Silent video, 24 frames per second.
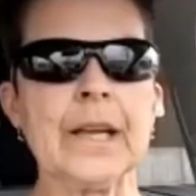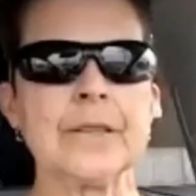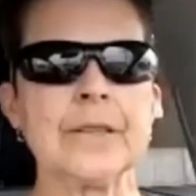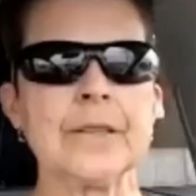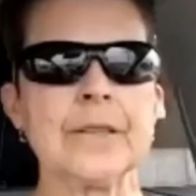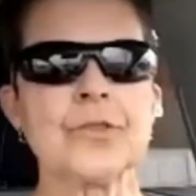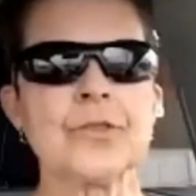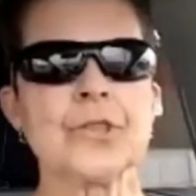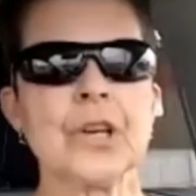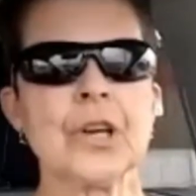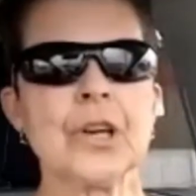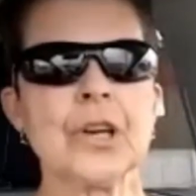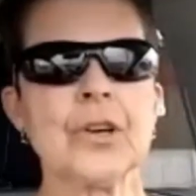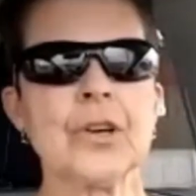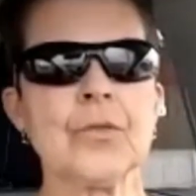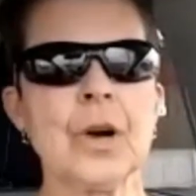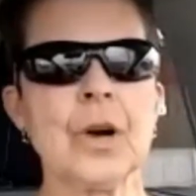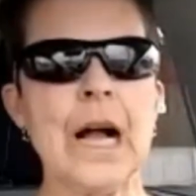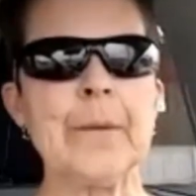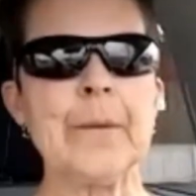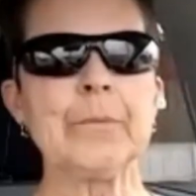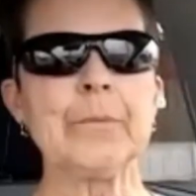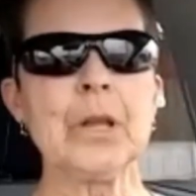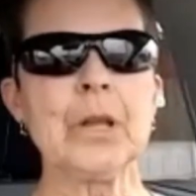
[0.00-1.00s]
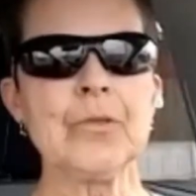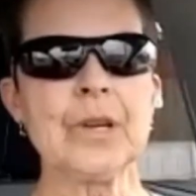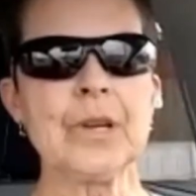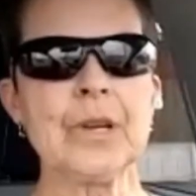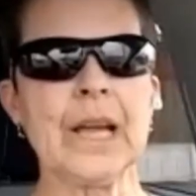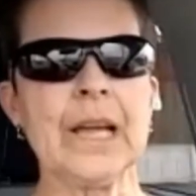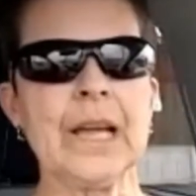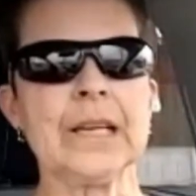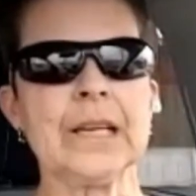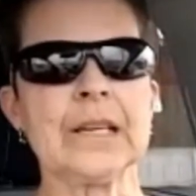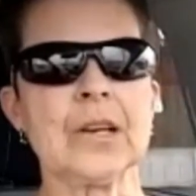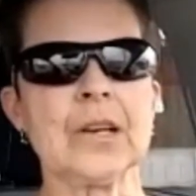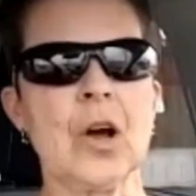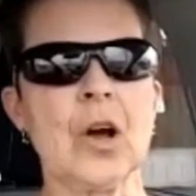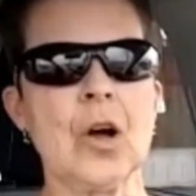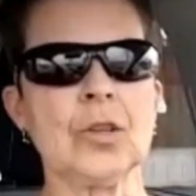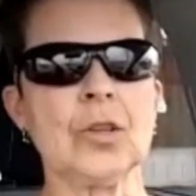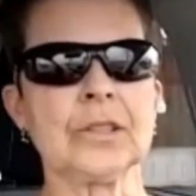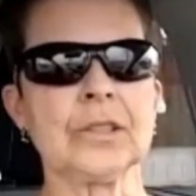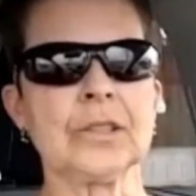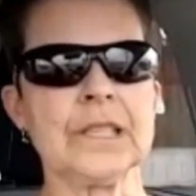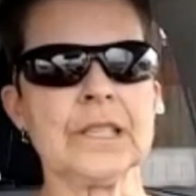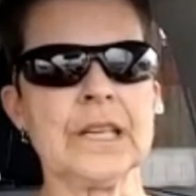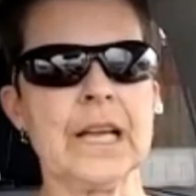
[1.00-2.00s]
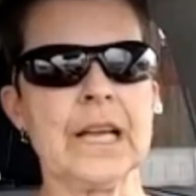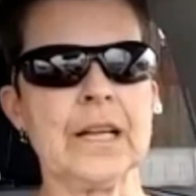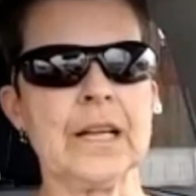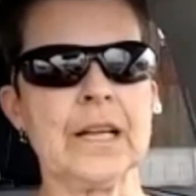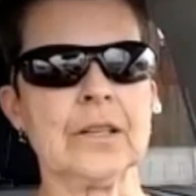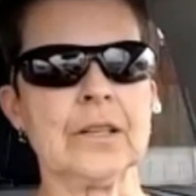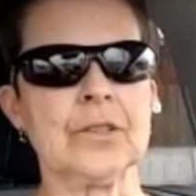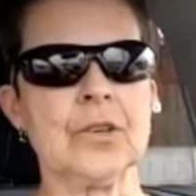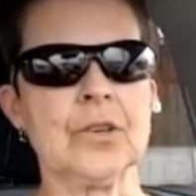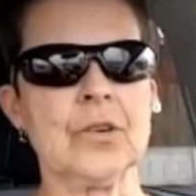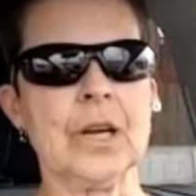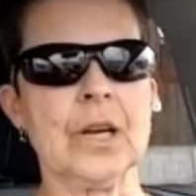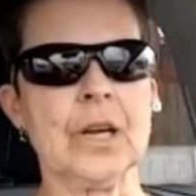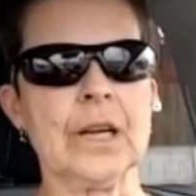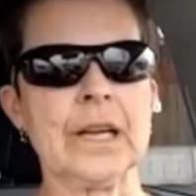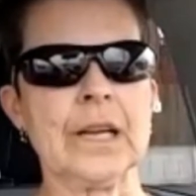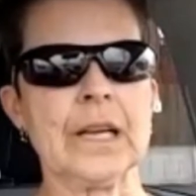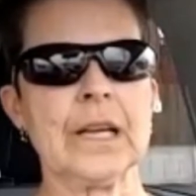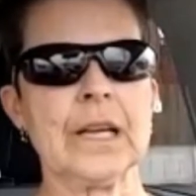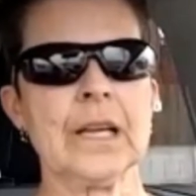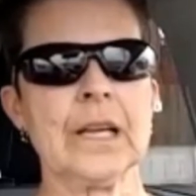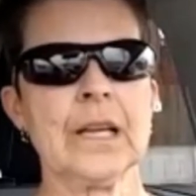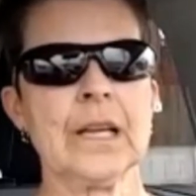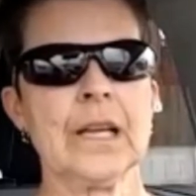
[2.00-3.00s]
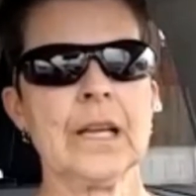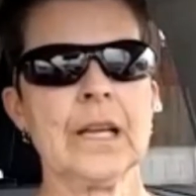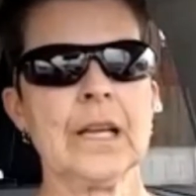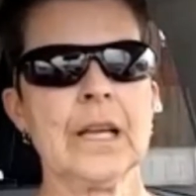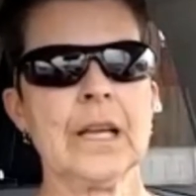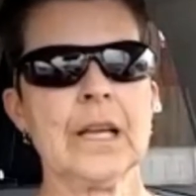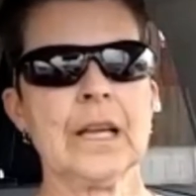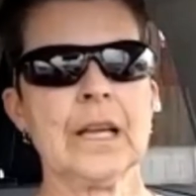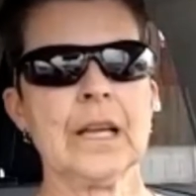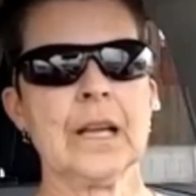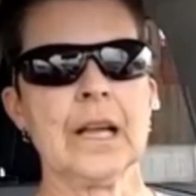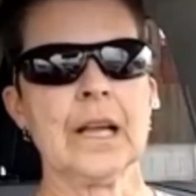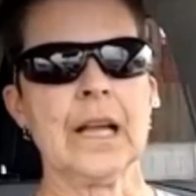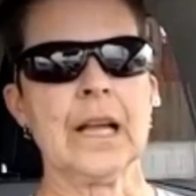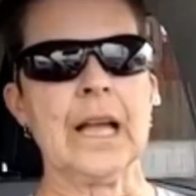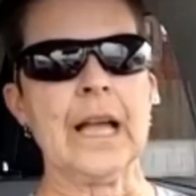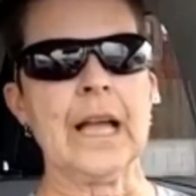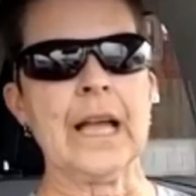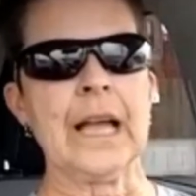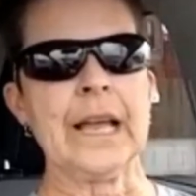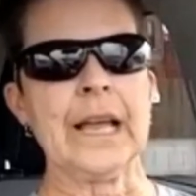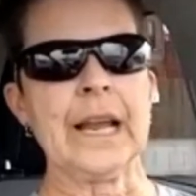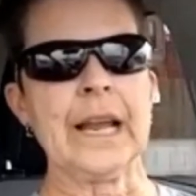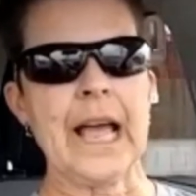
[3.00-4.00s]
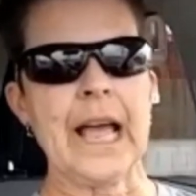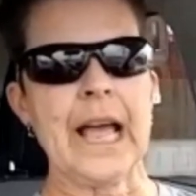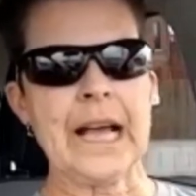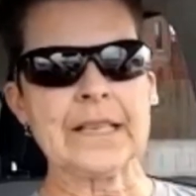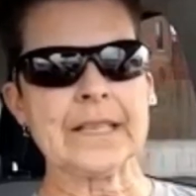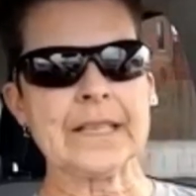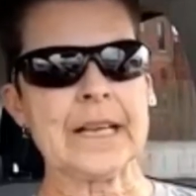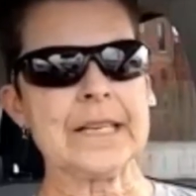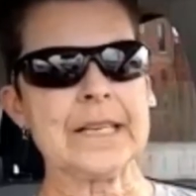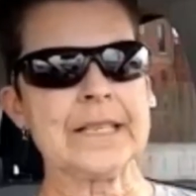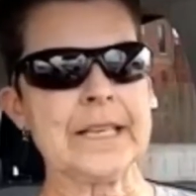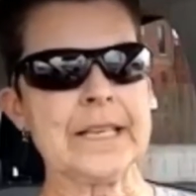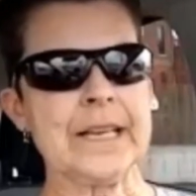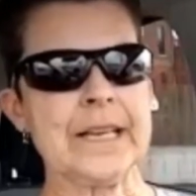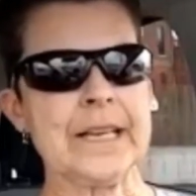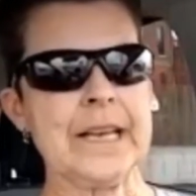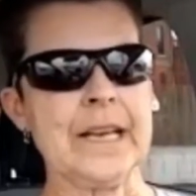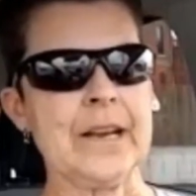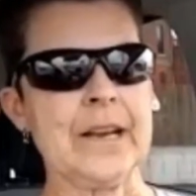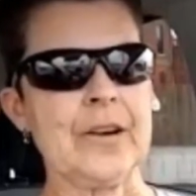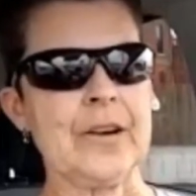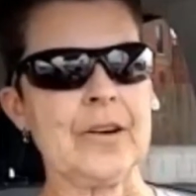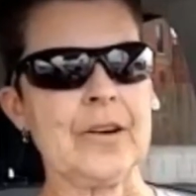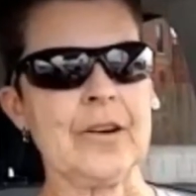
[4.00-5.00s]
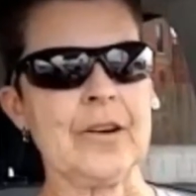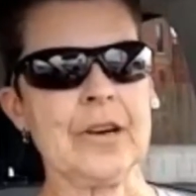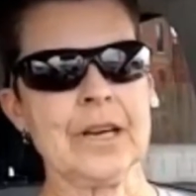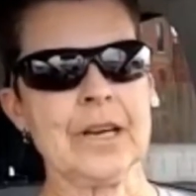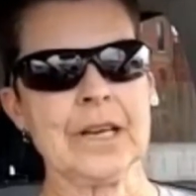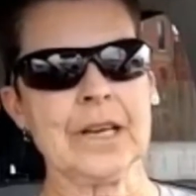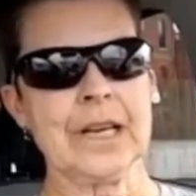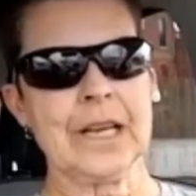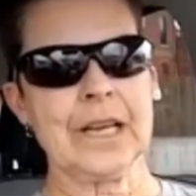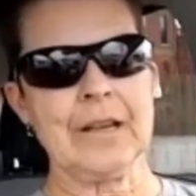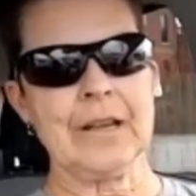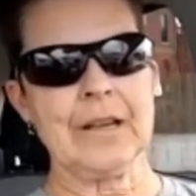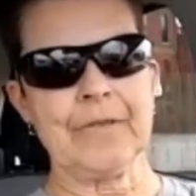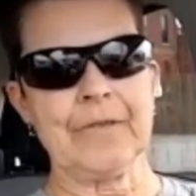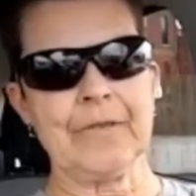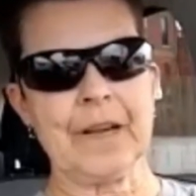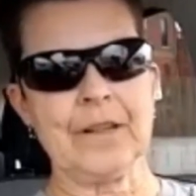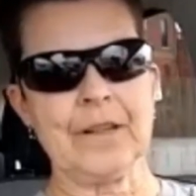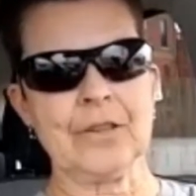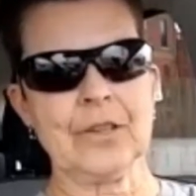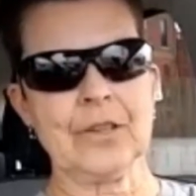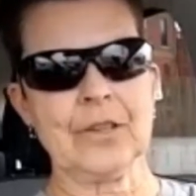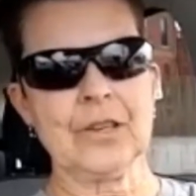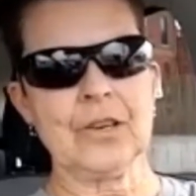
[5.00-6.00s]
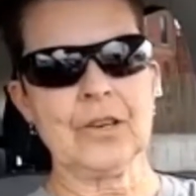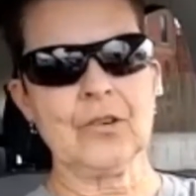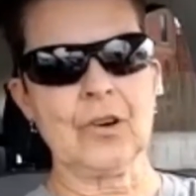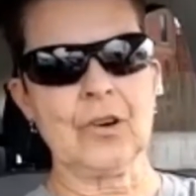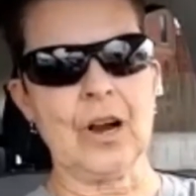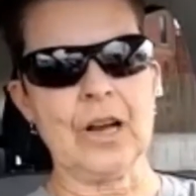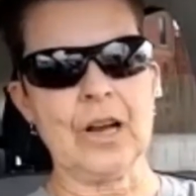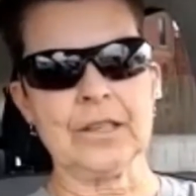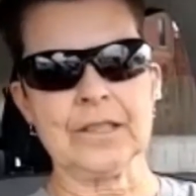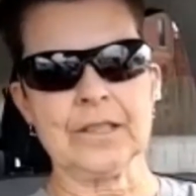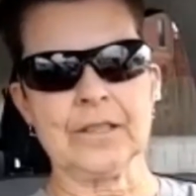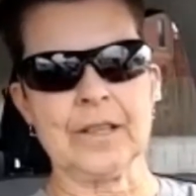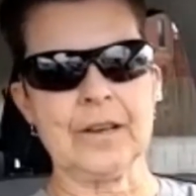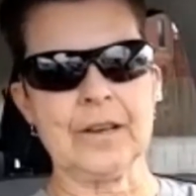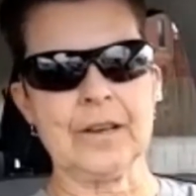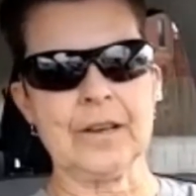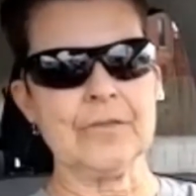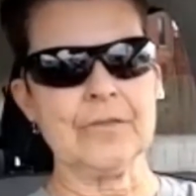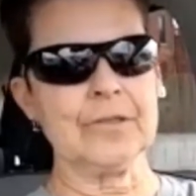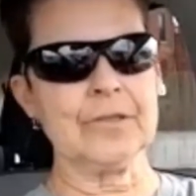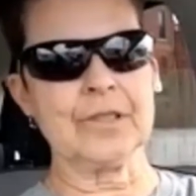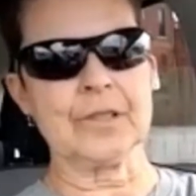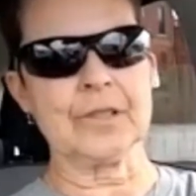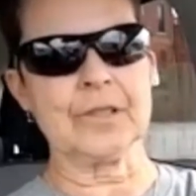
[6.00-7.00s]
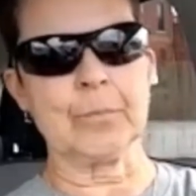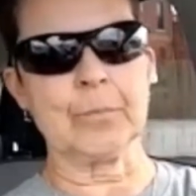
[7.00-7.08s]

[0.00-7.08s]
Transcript: so I'm located in Alton, Illinois. And as I sit here, if I look across, there's the